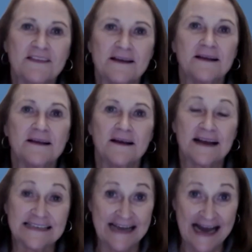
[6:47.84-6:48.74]
the
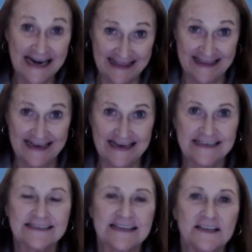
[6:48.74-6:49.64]
exciting things
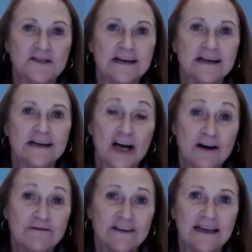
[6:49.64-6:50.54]
is that during
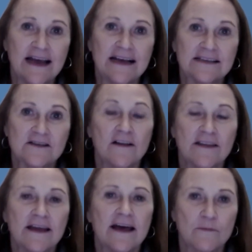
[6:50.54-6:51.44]
COVID, as all
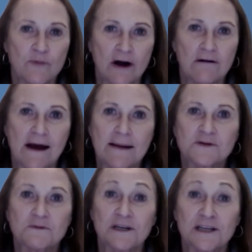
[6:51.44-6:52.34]
the other
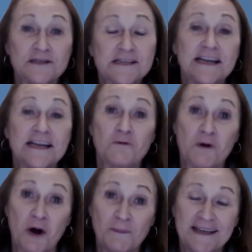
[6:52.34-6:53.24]
programs were losing
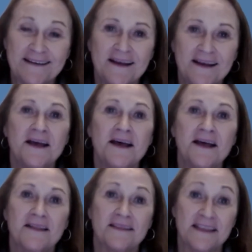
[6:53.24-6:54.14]
enrollment,
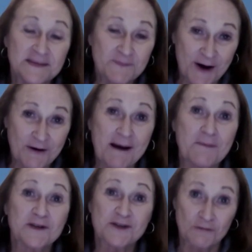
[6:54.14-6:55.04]
this
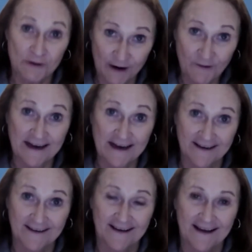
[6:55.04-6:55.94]
program was
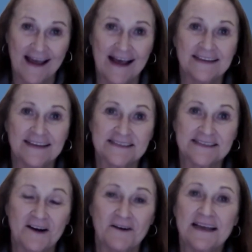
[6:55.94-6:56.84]
growing. And
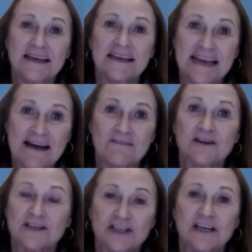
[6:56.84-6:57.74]
so it
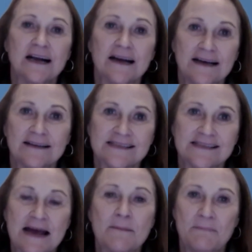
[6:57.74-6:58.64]
never took a
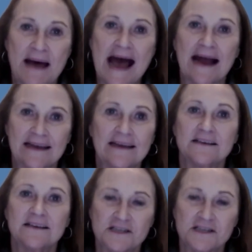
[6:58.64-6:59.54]
step back. It
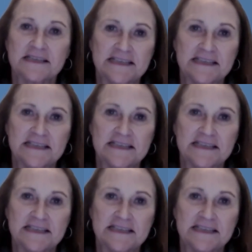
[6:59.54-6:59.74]
has just